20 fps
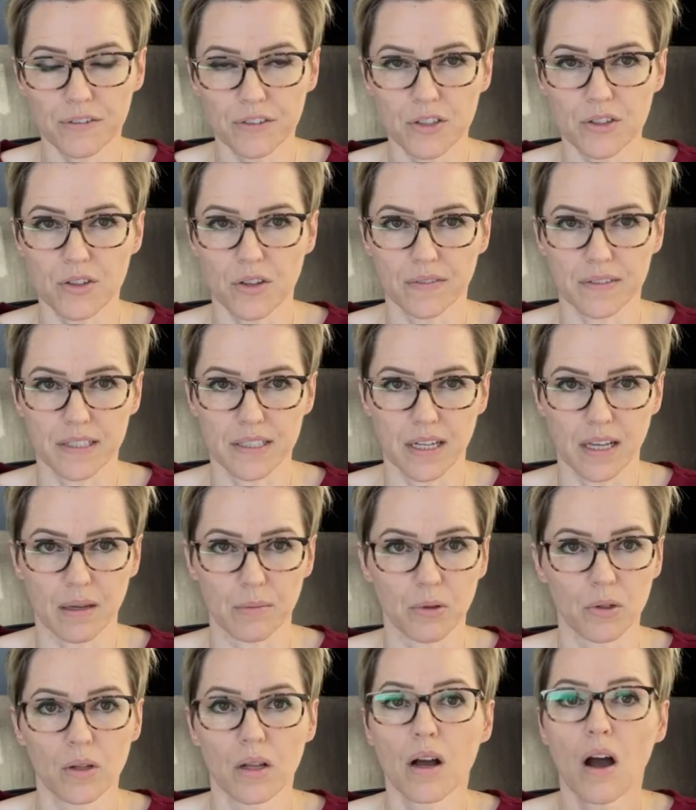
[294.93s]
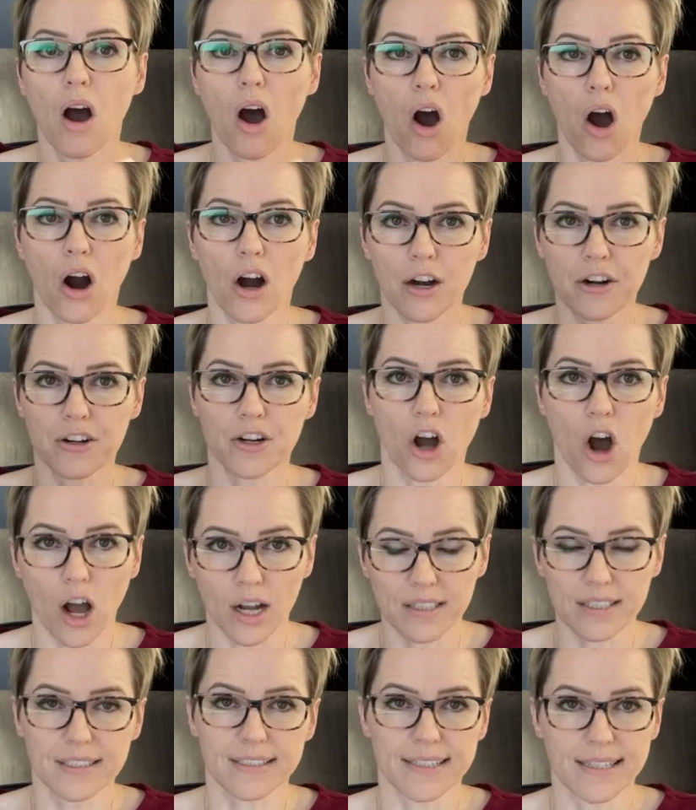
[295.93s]
to any of the competing
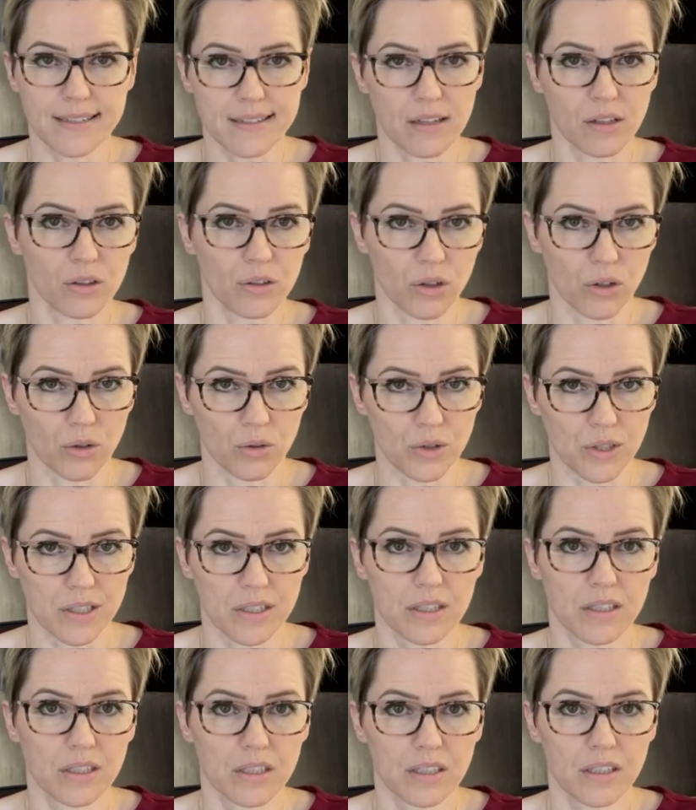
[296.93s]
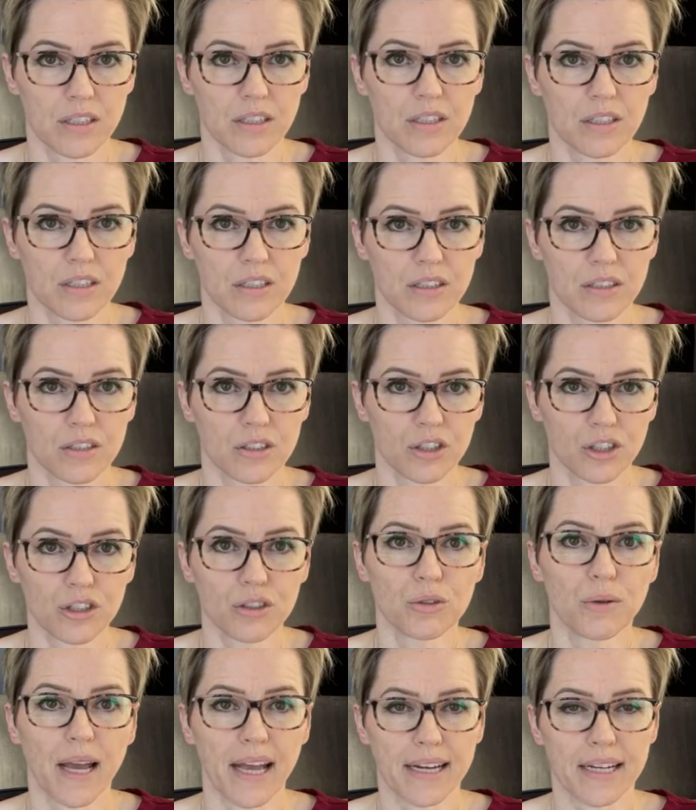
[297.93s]
buyers and their realtors.
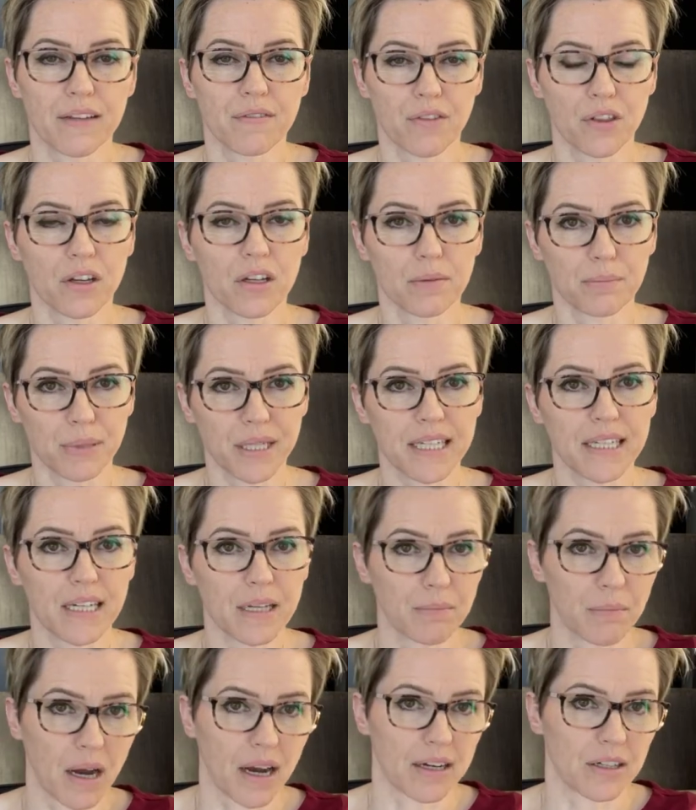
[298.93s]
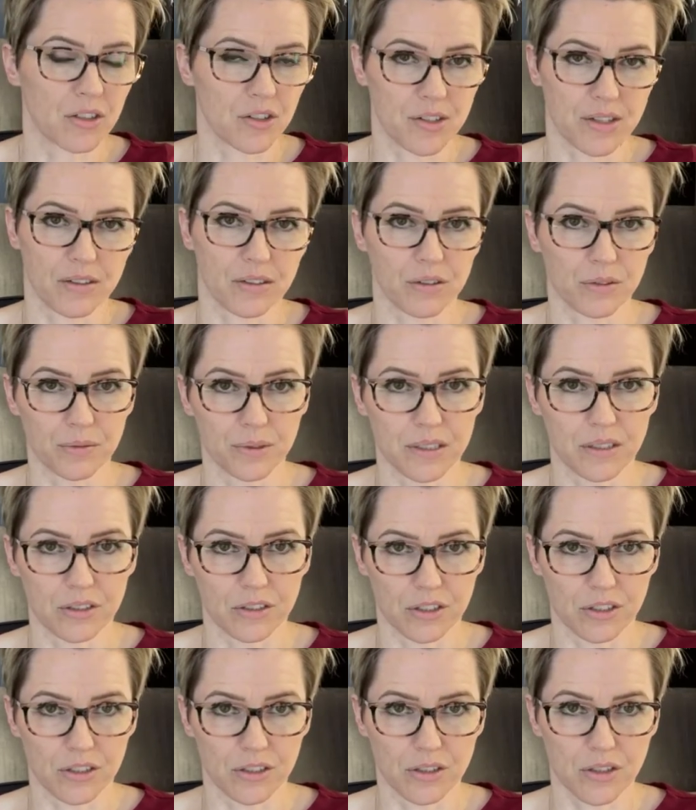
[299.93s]
So once we're in competing offer
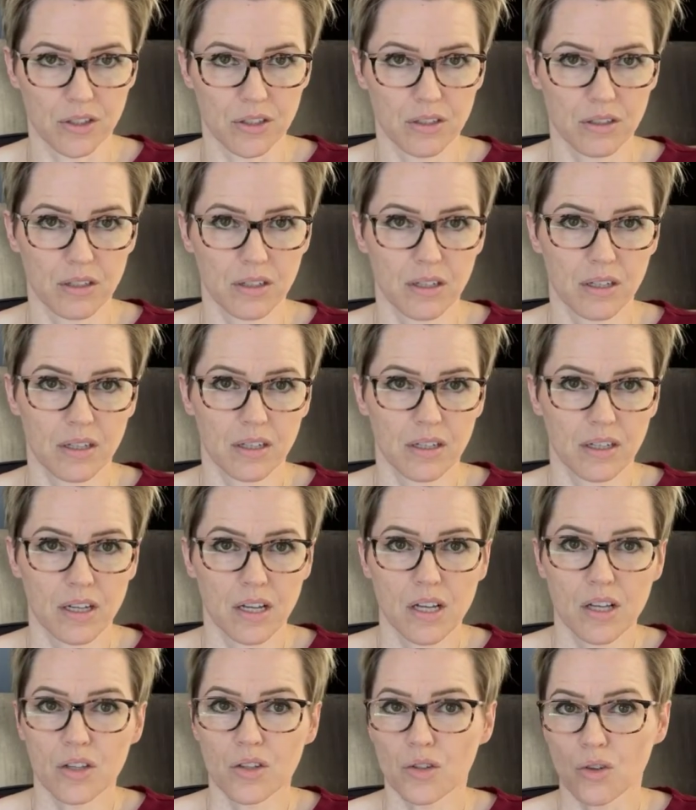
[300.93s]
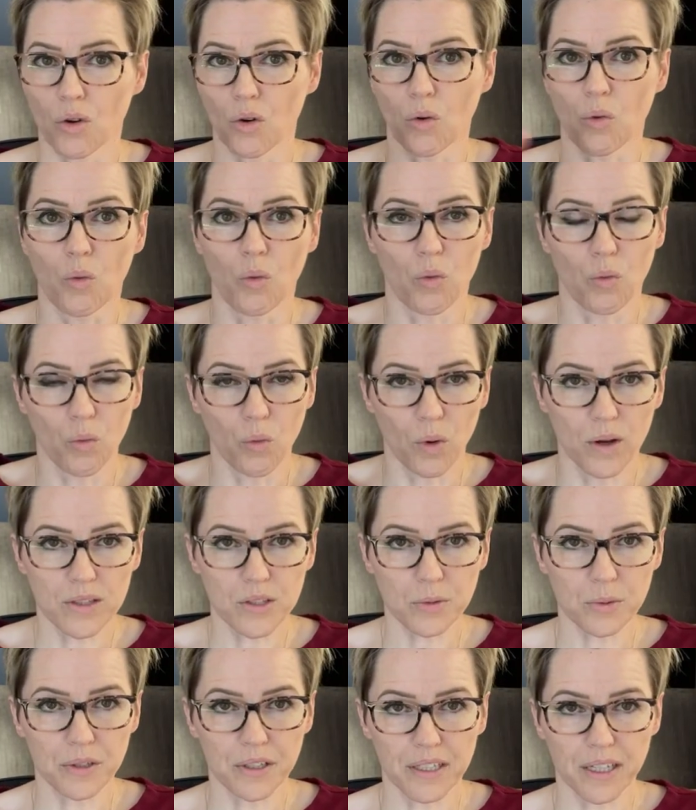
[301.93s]
situation, what I do is I
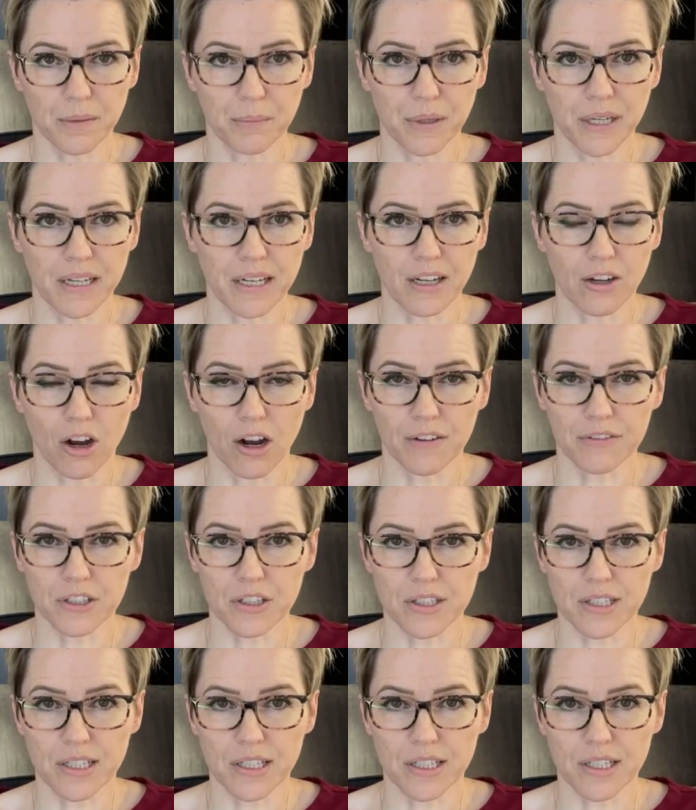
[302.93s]
go back to each of those